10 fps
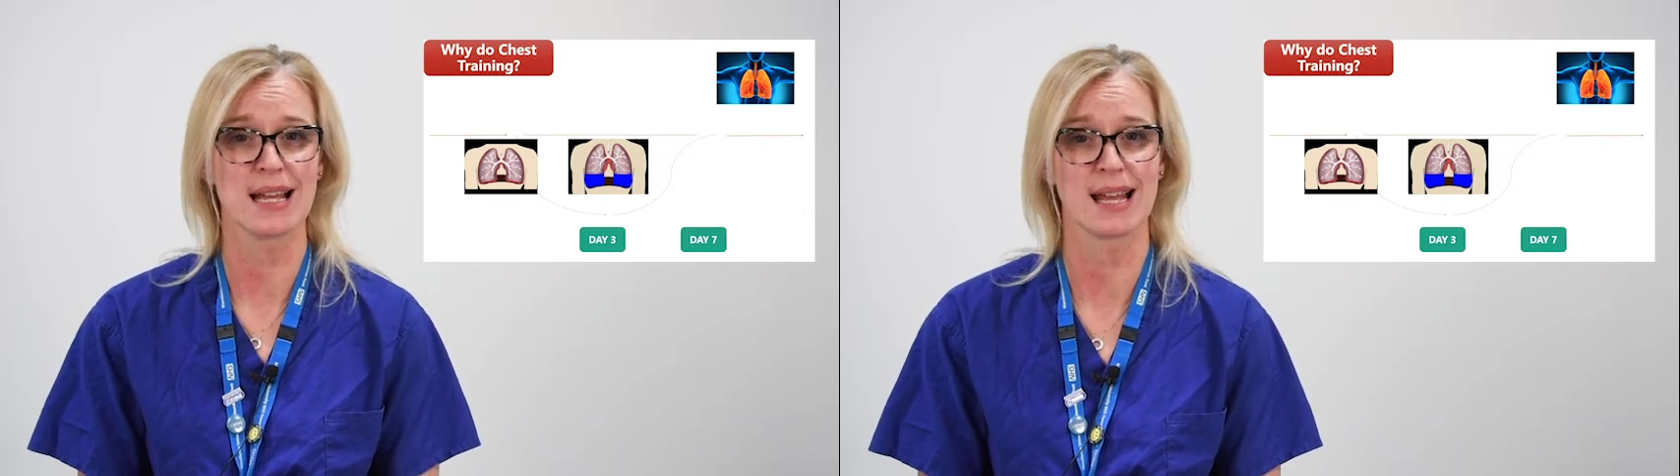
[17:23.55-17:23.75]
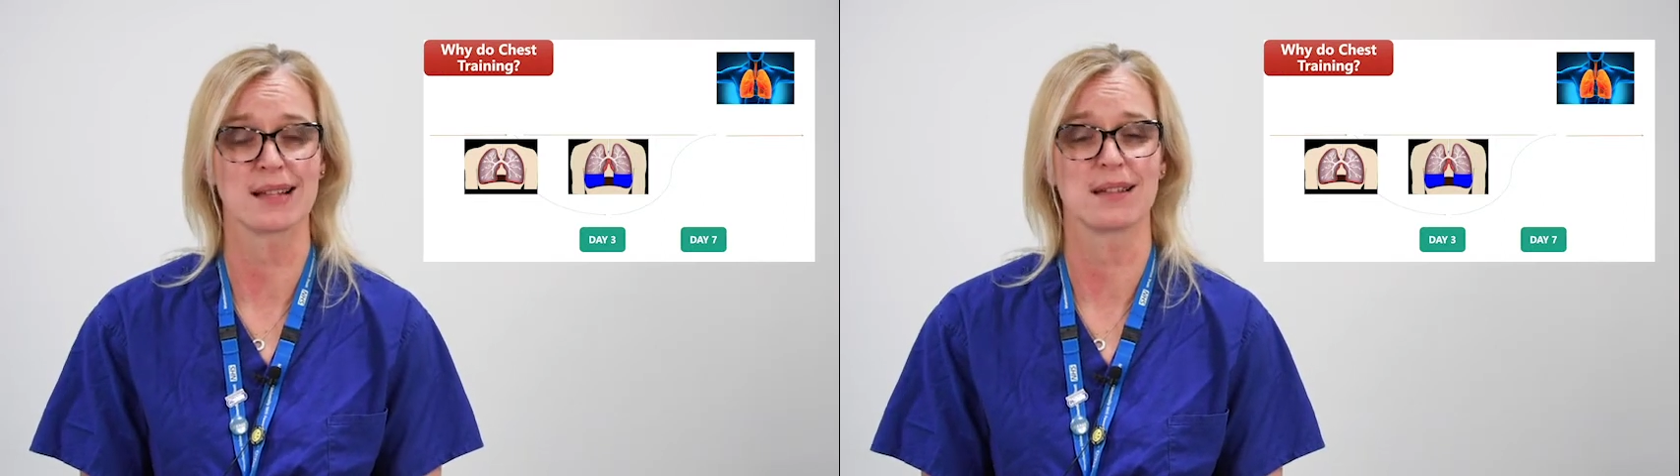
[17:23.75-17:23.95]

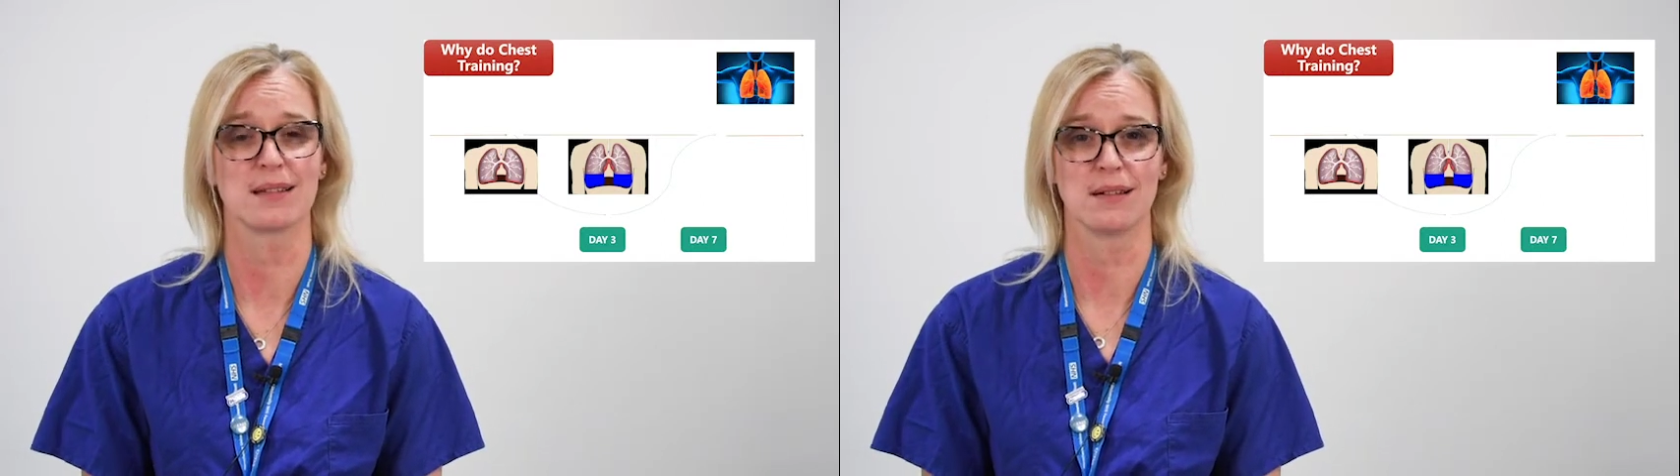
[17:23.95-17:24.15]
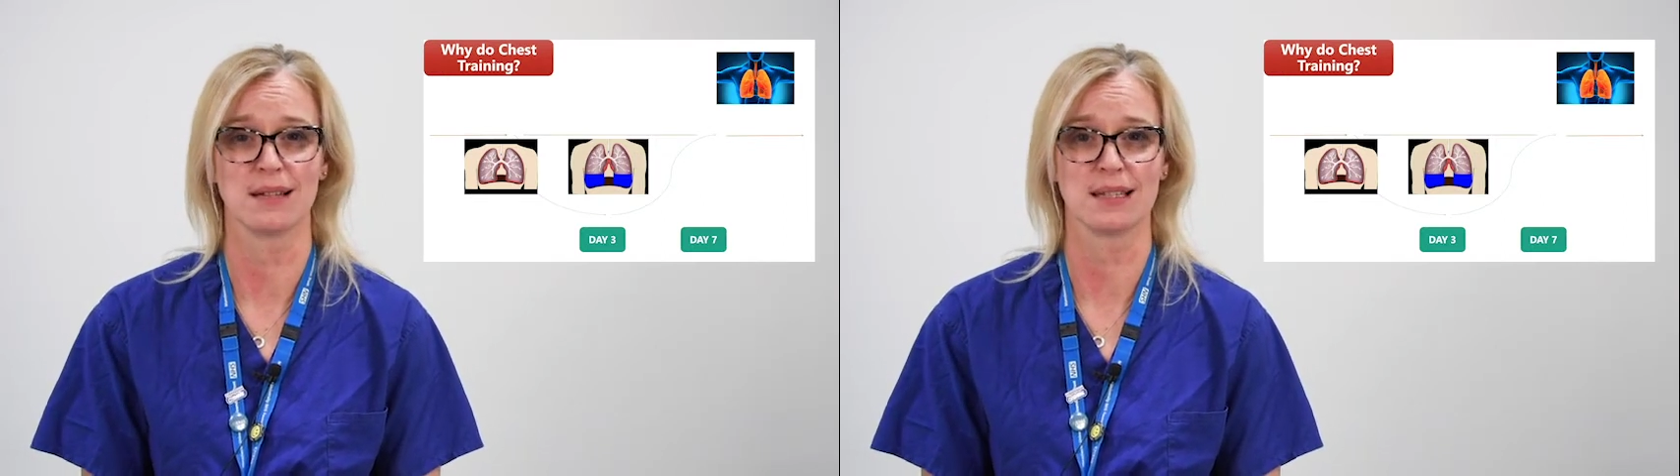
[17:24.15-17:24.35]

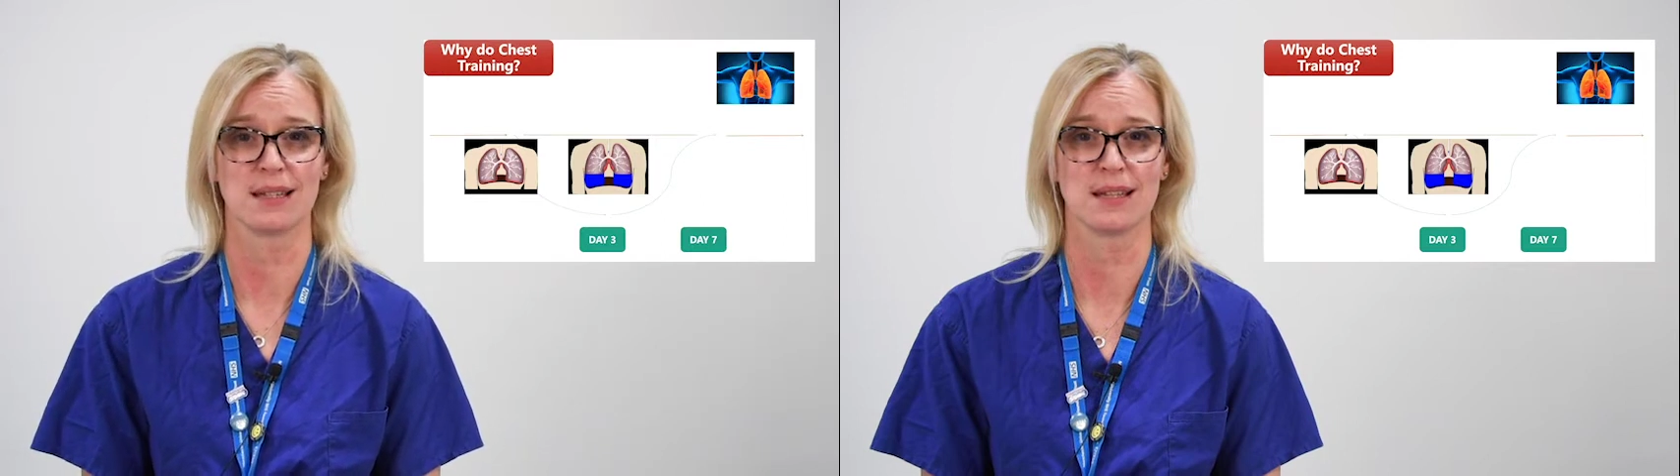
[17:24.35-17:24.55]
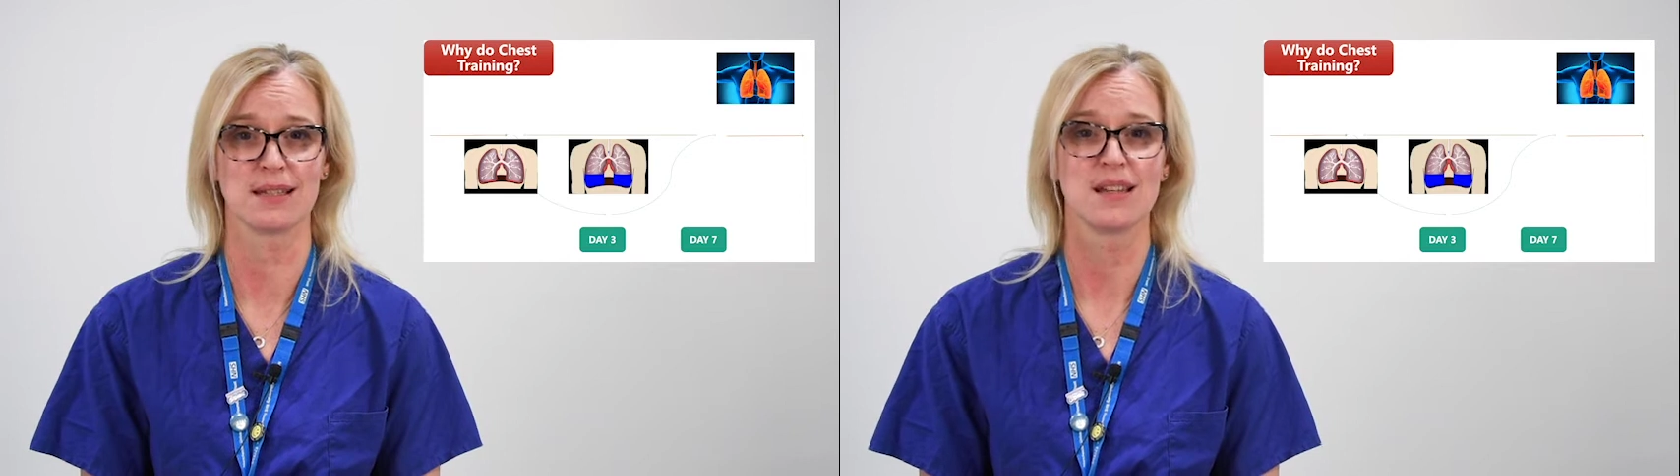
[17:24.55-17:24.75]

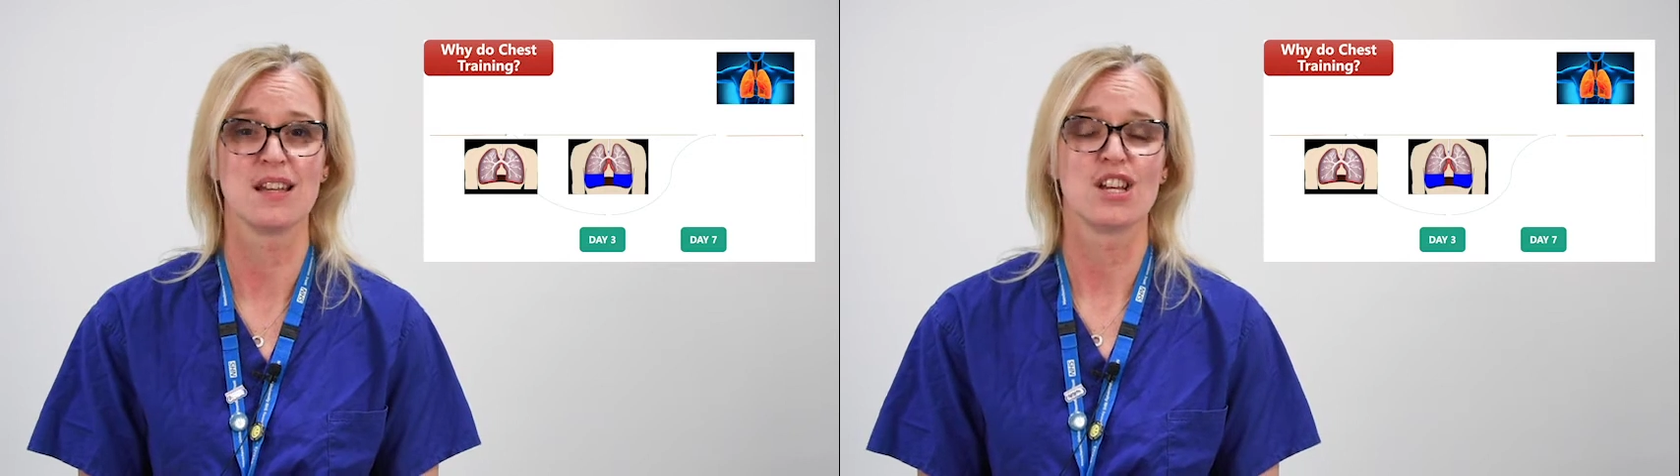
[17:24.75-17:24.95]
exercises